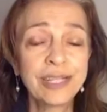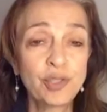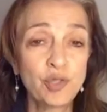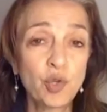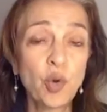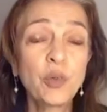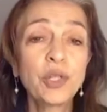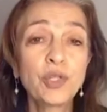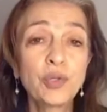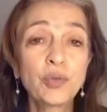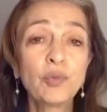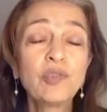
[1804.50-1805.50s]
is going
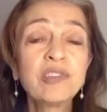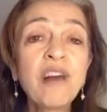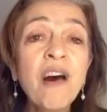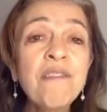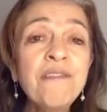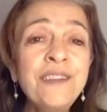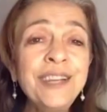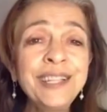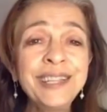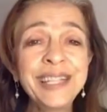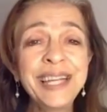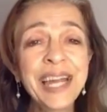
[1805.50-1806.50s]
to
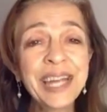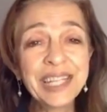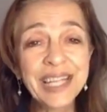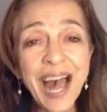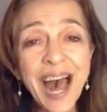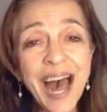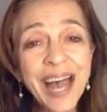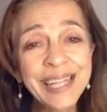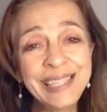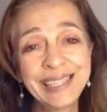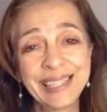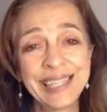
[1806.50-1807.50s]
lovingly and
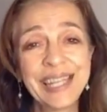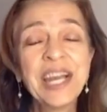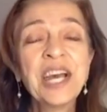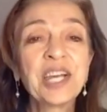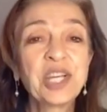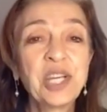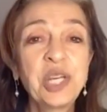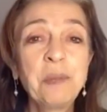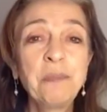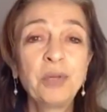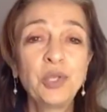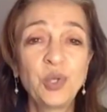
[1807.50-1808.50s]
kindly
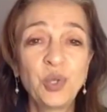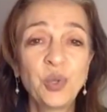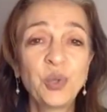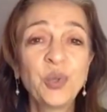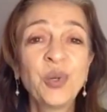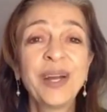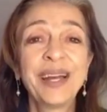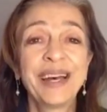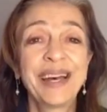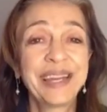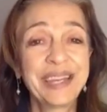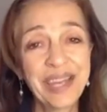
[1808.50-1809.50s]
keep you
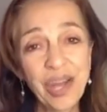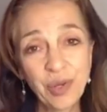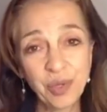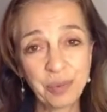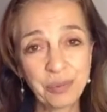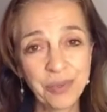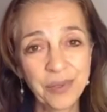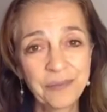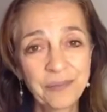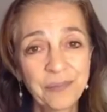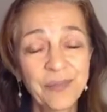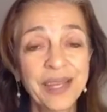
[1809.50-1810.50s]
accountable.
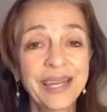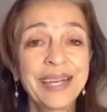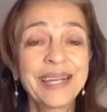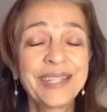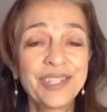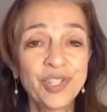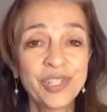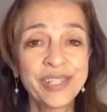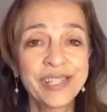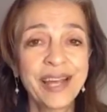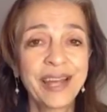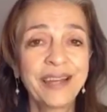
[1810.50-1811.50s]
And just
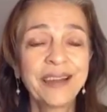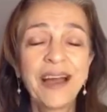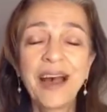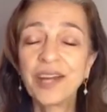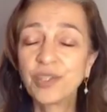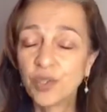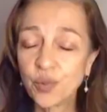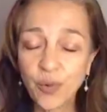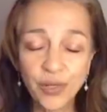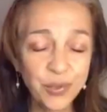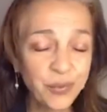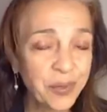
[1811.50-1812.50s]
say, I just
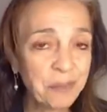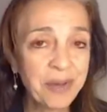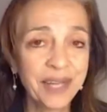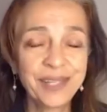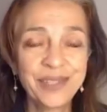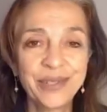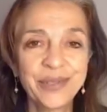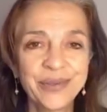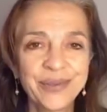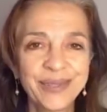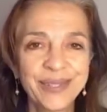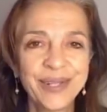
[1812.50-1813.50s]
want to remind you,
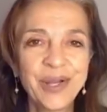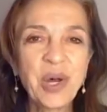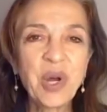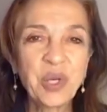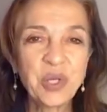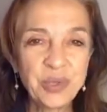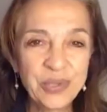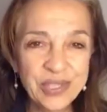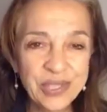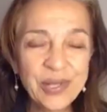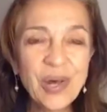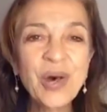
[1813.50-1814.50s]
are you
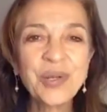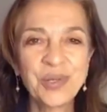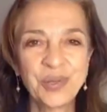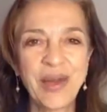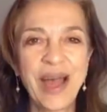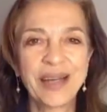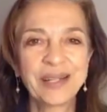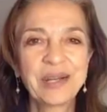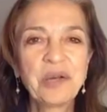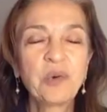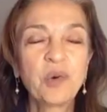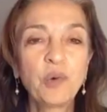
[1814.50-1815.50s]
still on track
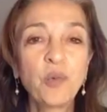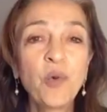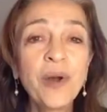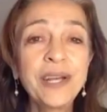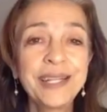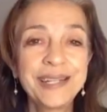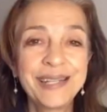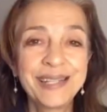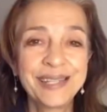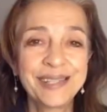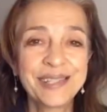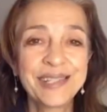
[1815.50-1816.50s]
with what it
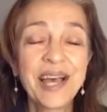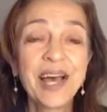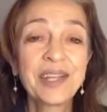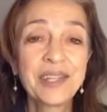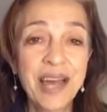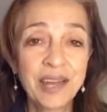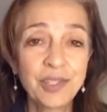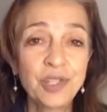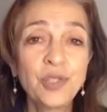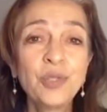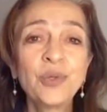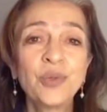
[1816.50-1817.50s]
is that
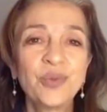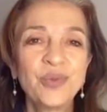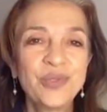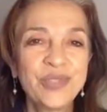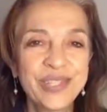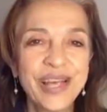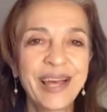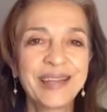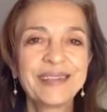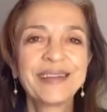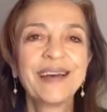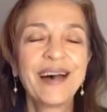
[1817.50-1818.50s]
you
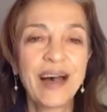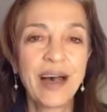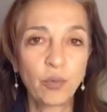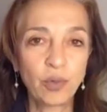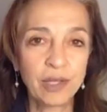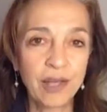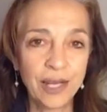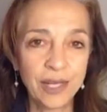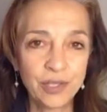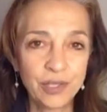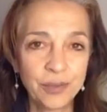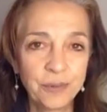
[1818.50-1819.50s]
said I would like
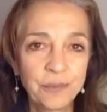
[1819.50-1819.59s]
to,